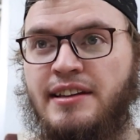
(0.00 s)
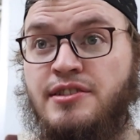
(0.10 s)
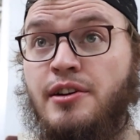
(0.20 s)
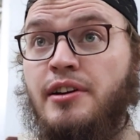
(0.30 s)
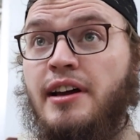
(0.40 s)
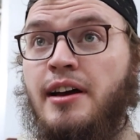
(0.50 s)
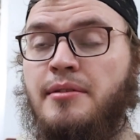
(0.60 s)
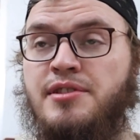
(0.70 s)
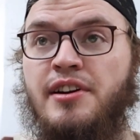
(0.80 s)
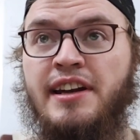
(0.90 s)

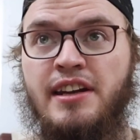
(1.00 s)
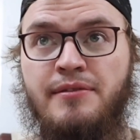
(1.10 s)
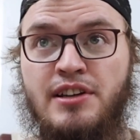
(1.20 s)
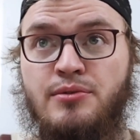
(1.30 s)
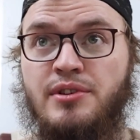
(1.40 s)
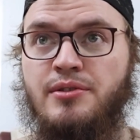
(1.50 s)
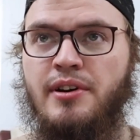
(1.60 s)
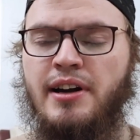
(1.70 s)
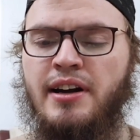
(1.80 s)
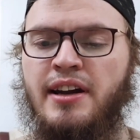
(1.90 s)
certain individuals
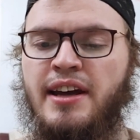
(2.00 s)
or